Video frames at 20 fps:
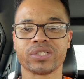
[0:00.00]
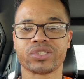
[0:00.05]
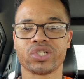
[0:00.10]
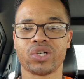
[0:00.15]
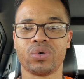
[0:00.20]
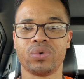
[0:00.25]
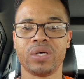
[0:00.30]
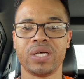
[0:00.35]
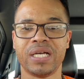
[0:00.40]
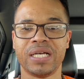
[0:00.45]

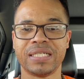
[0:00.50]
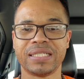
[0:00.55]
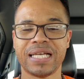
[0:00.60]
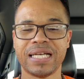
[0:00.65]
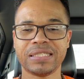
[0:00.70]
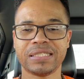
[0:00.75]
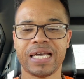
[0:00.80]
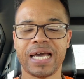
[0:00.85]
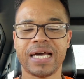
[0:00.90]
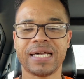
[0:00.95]
So
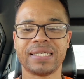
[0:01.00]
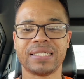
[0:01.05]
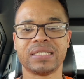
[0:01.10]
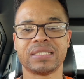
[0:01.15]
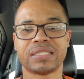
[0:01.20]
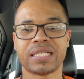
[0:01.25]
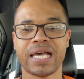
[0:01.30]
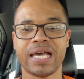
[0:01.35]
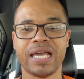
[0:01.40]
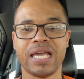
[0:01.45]
that's kind of the
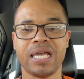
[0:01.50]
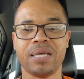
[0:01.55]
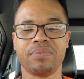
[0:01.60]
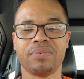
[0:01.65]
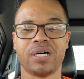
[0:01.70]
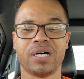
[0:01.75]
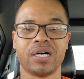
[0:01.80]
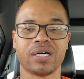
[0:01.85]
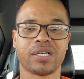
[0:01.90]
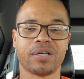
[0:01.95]
same
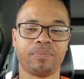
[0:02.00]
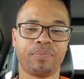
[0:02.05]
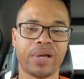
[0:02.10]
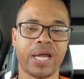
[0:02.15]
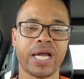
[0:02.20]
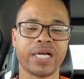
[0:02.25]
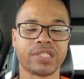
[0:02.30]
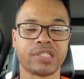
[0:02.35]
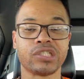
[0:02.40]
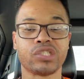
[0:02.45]

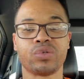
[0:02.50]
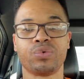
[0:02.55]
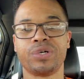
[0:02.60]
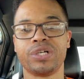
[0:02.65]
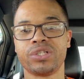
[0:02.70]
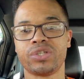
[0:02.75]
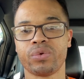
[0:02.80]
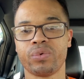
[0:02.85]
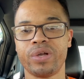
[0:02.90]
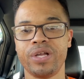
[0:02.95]
compared to
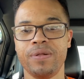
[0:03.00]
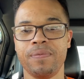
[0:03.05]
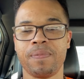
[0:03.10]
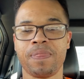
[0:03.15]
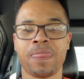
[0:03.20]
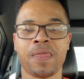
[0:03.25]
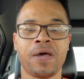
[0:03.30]
23.